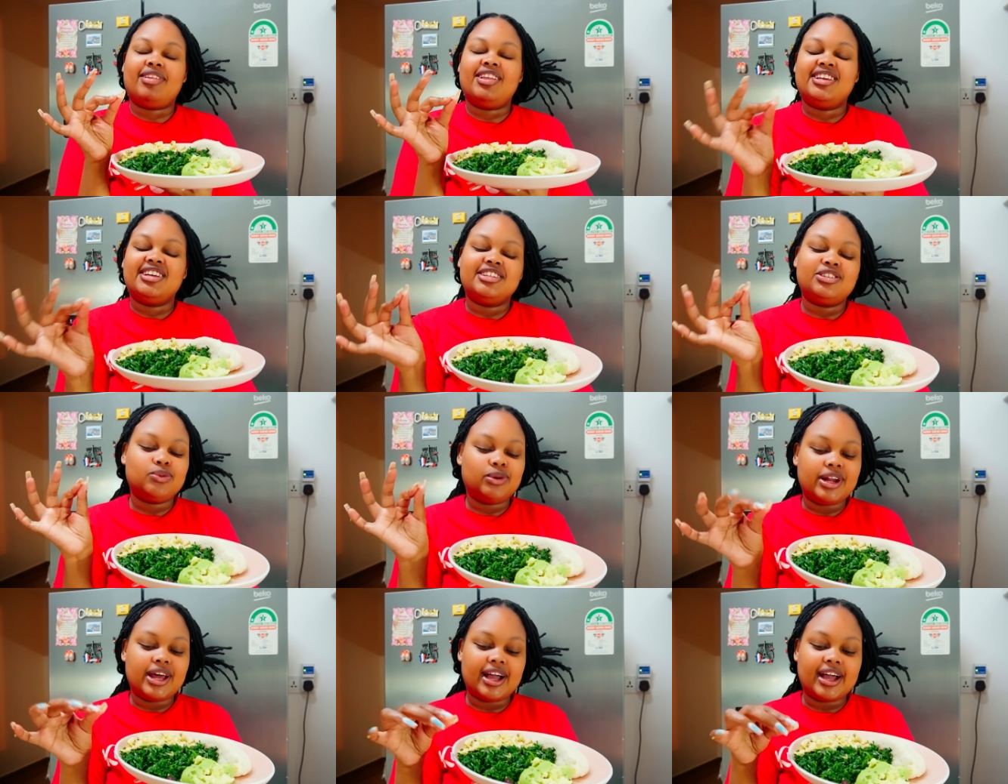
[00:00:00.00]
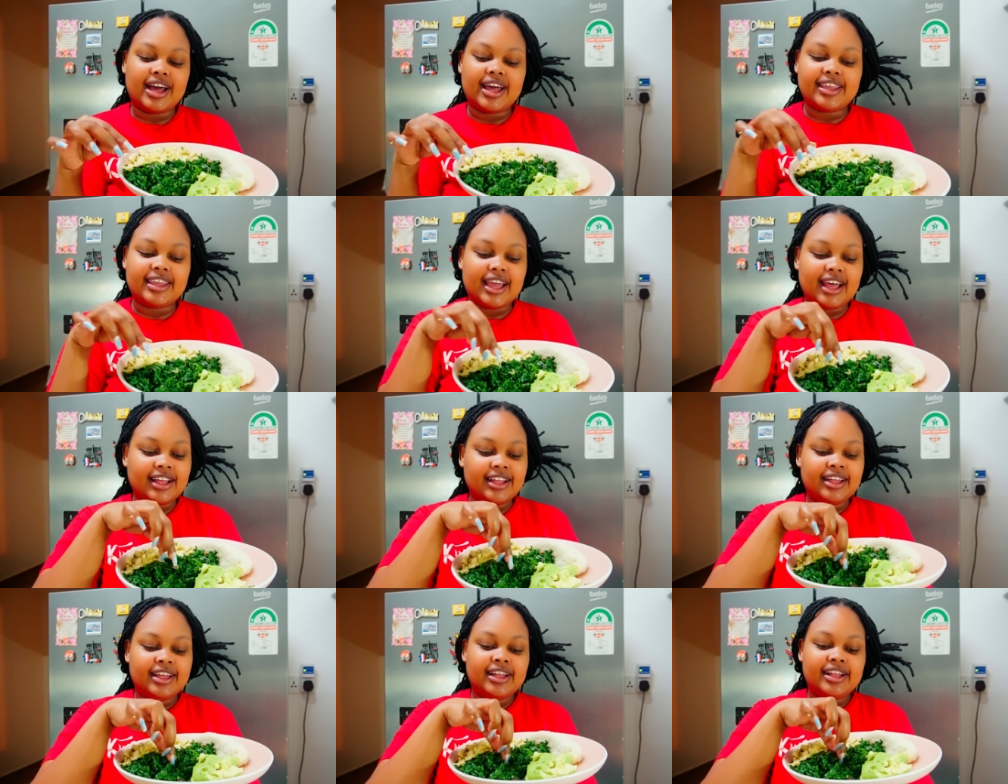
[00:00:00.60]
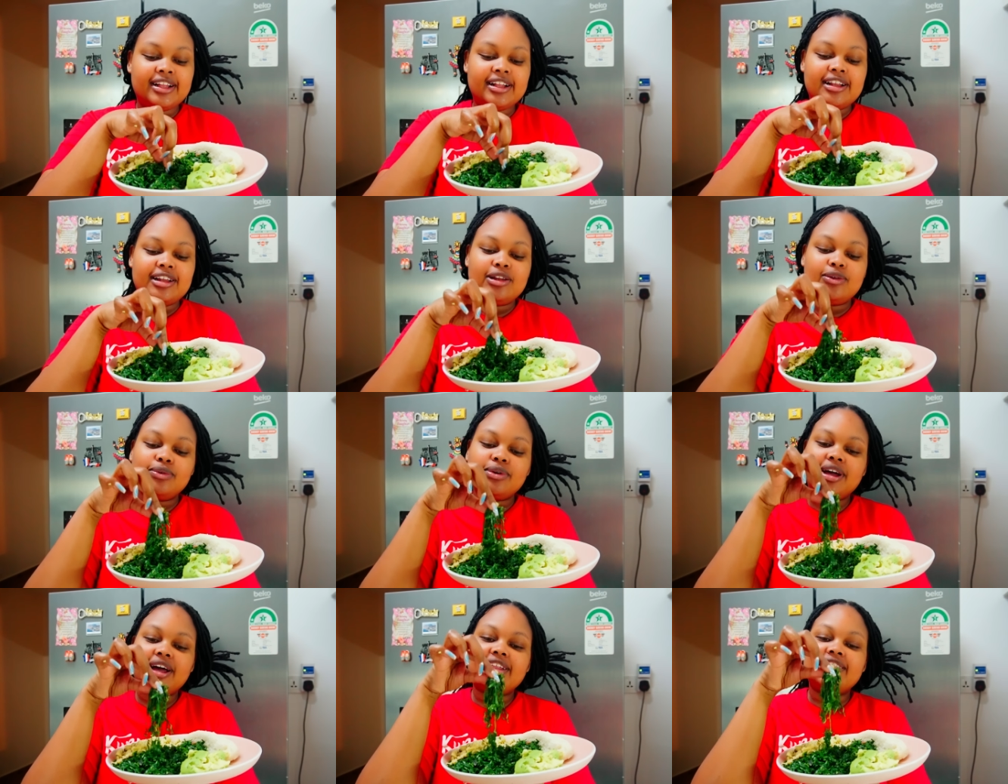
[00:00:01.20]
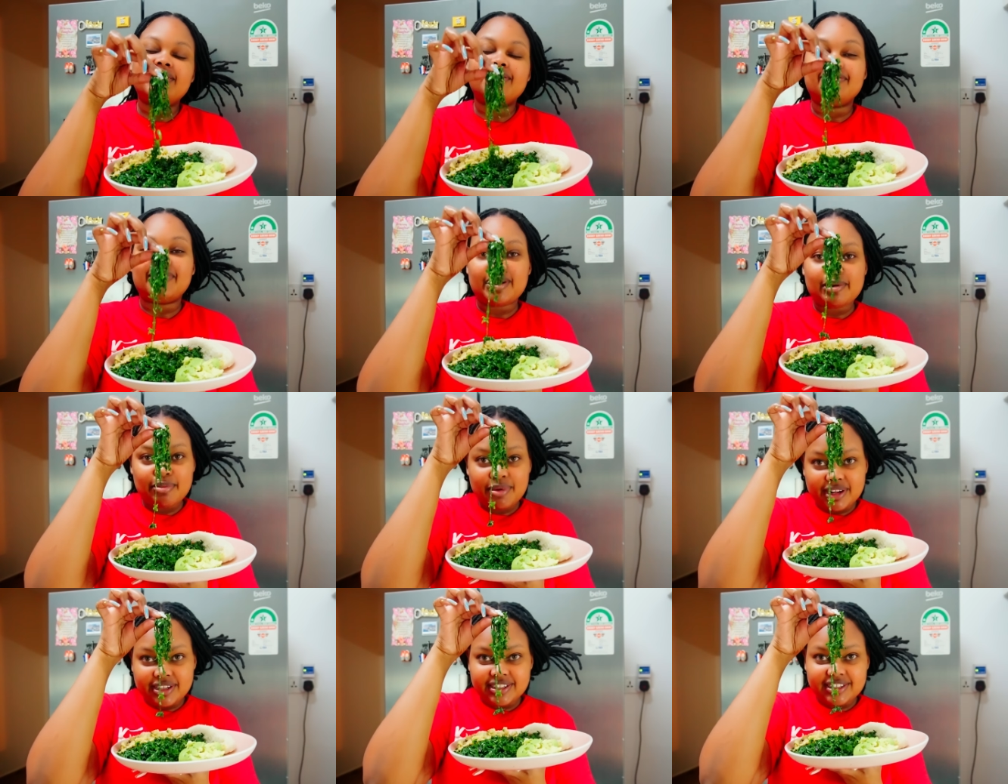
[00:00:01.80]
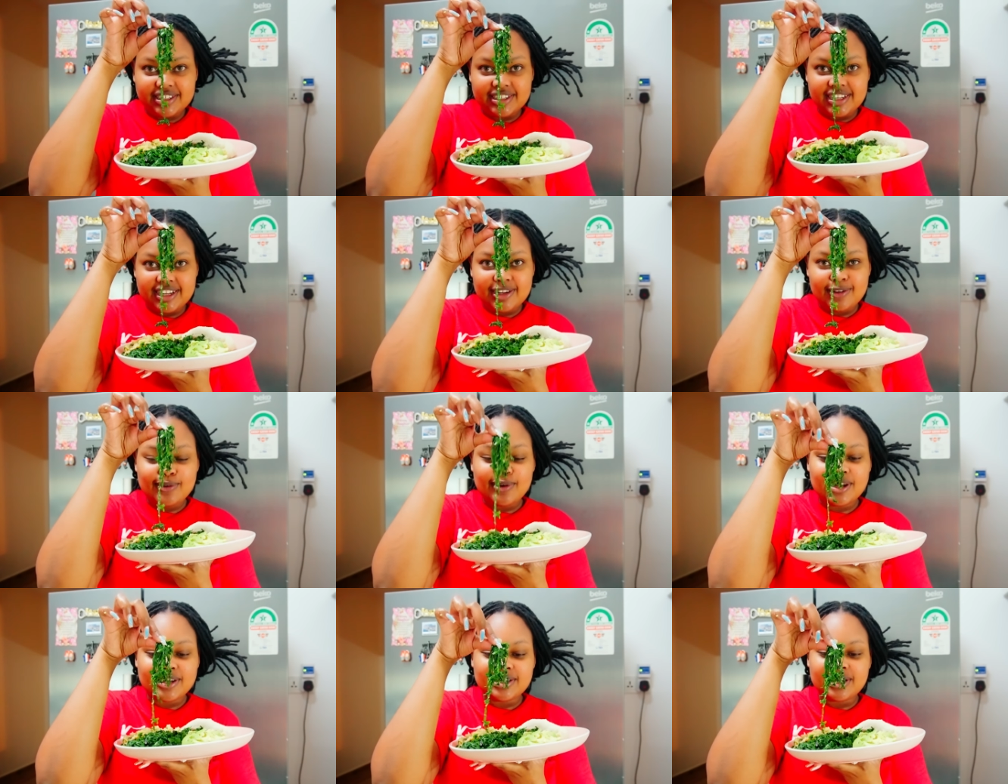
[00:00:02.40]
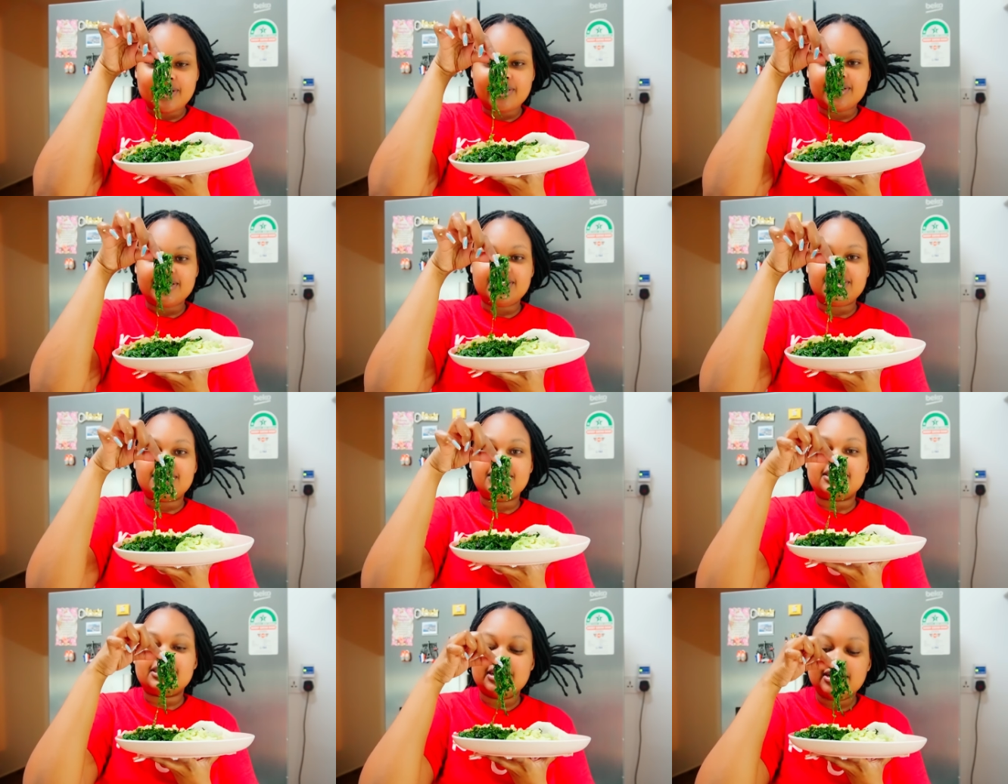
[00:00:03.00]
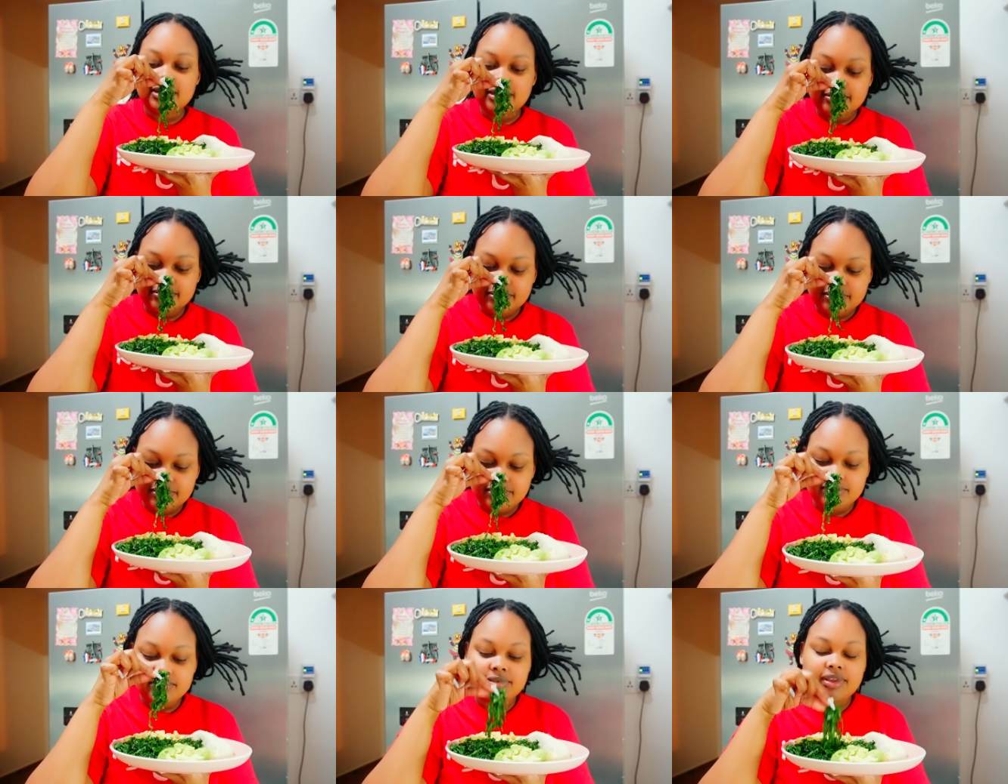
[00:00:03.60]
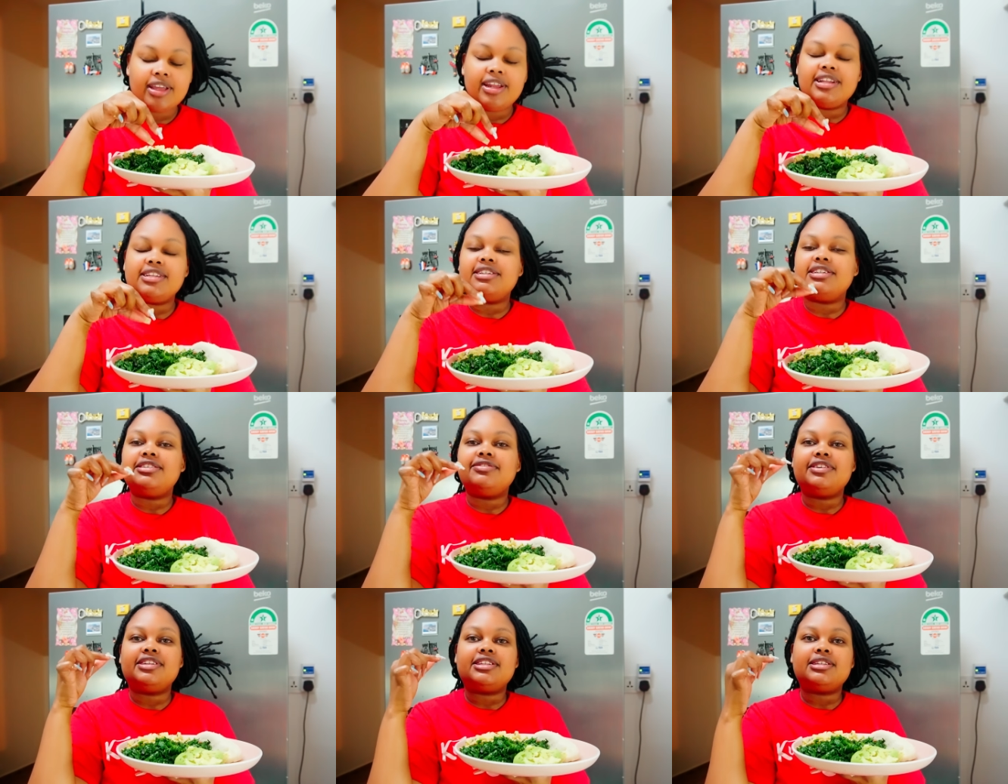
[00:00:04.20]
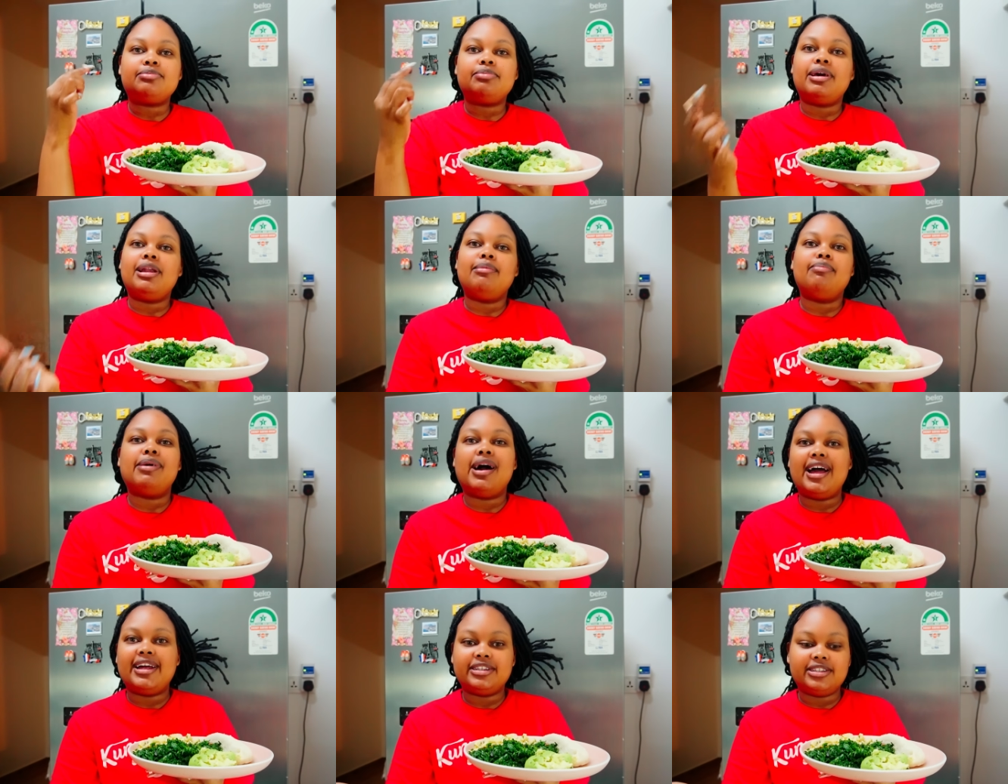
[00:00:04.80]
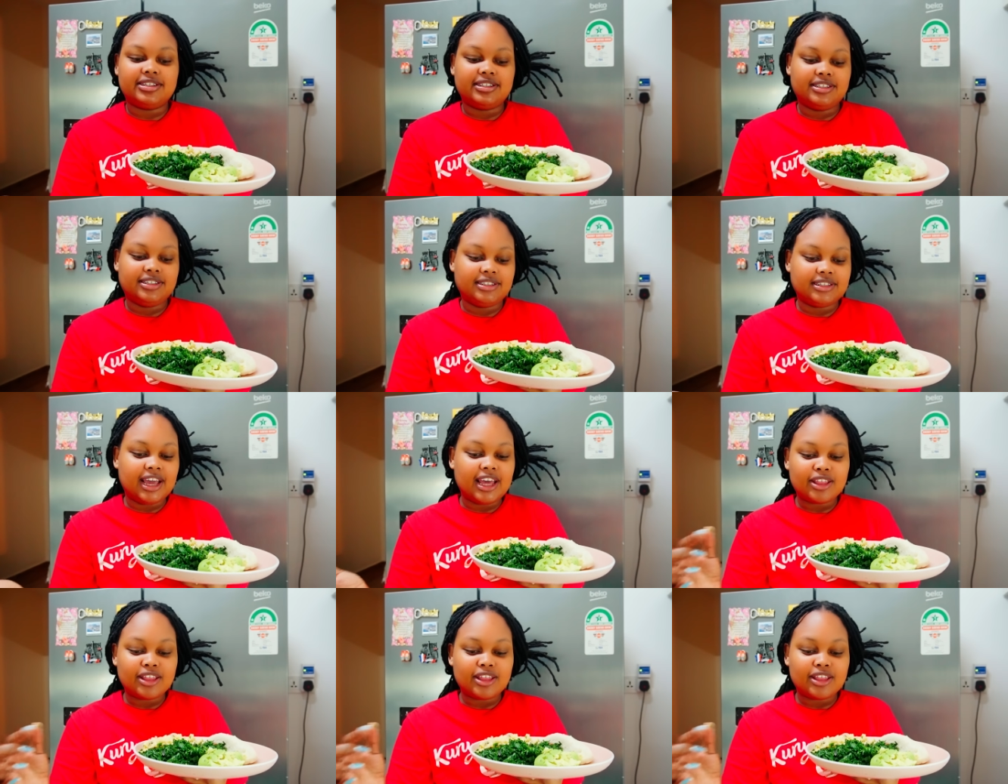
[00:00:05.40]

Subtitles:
That's what Danganya. Look at the vibrancy. Look at how it is. It doesn't even smell bad. I